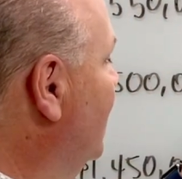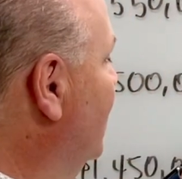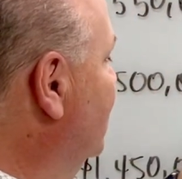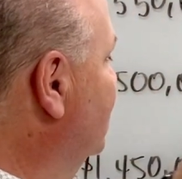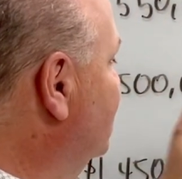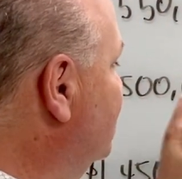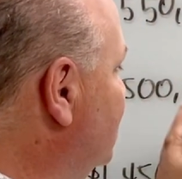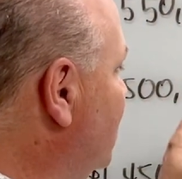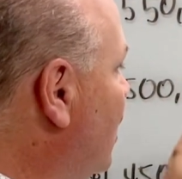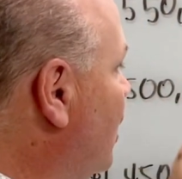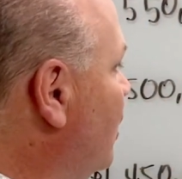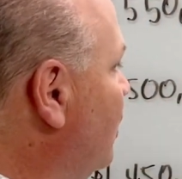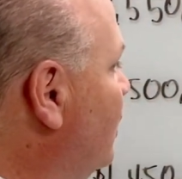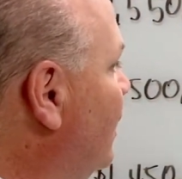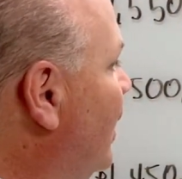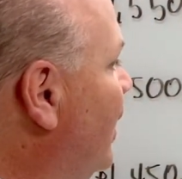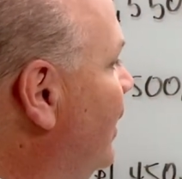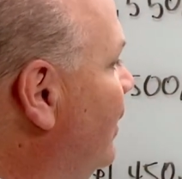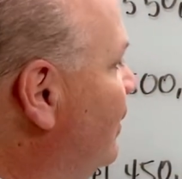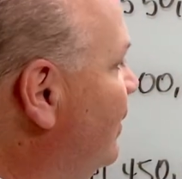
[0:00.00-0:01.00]
So
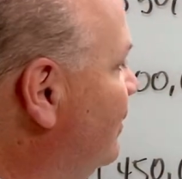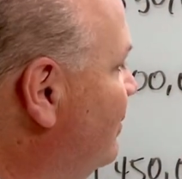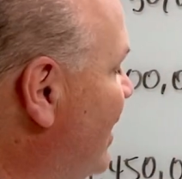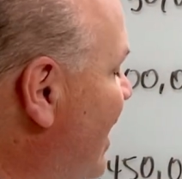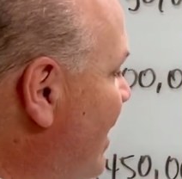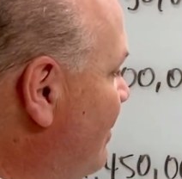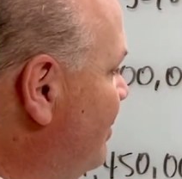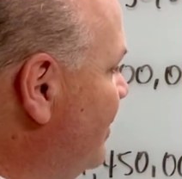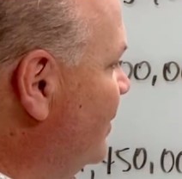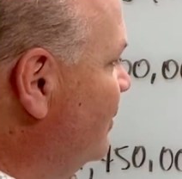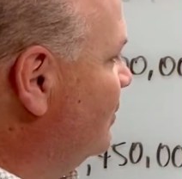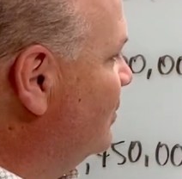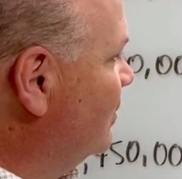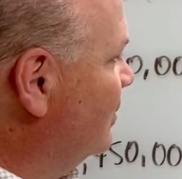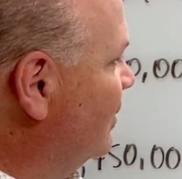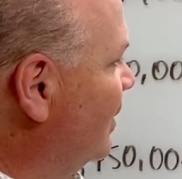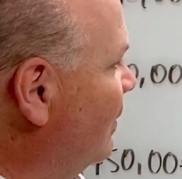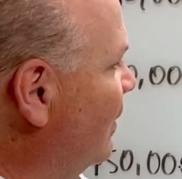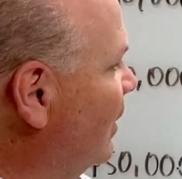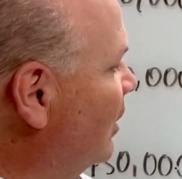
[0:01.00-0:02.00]
this happens,
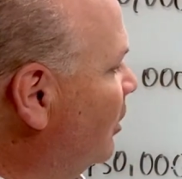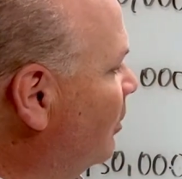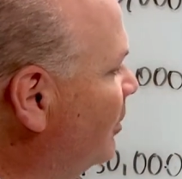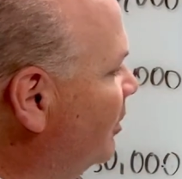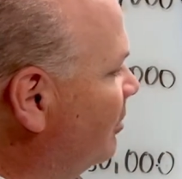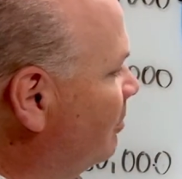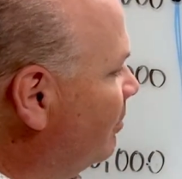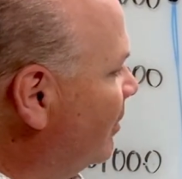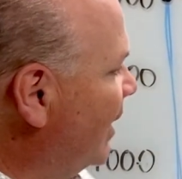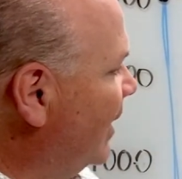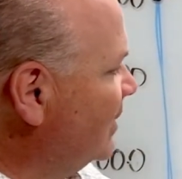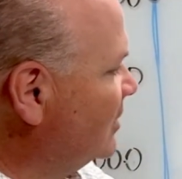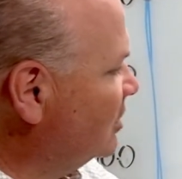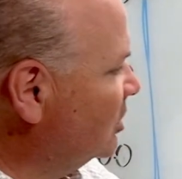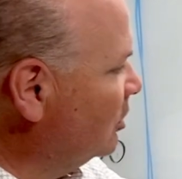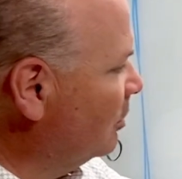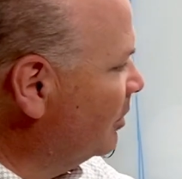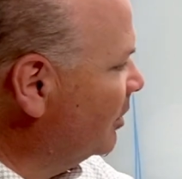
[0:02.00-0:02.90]
then they lower the price,